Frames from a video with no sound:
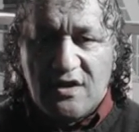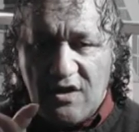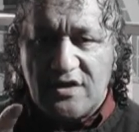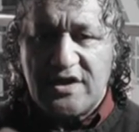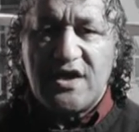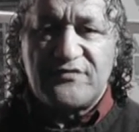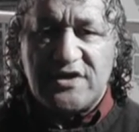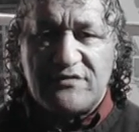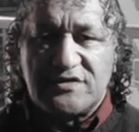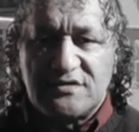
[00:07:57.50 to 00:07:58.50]
on an
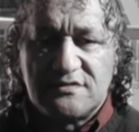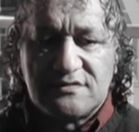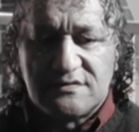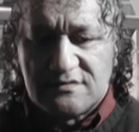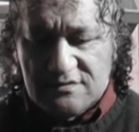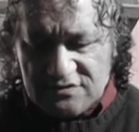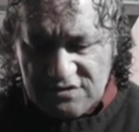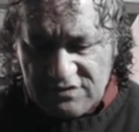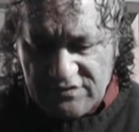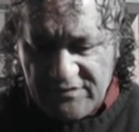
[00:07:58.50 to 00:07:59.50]
affidavit
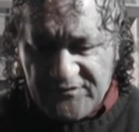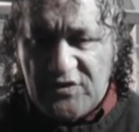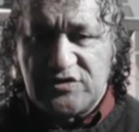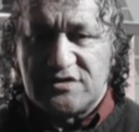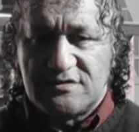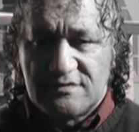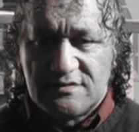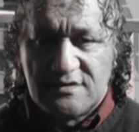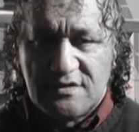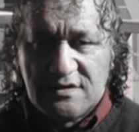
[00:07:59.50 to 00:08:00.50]
to refute it
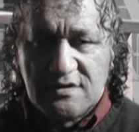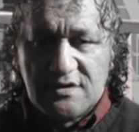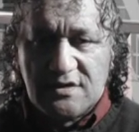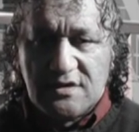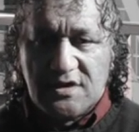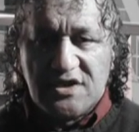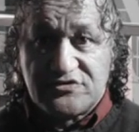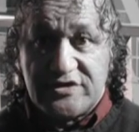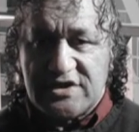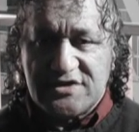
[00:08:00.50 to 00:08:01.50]
in
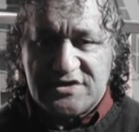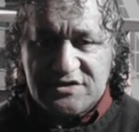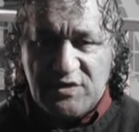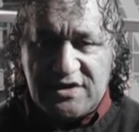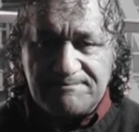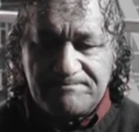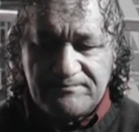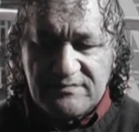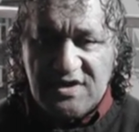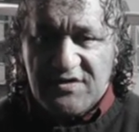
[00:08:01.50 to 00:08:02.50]
3 days next week.
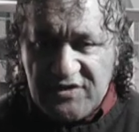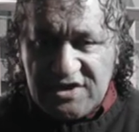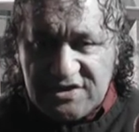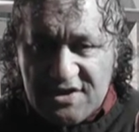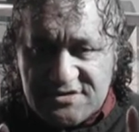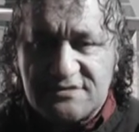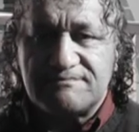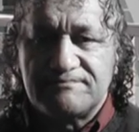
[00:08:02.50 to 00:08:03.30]
If he doesn't,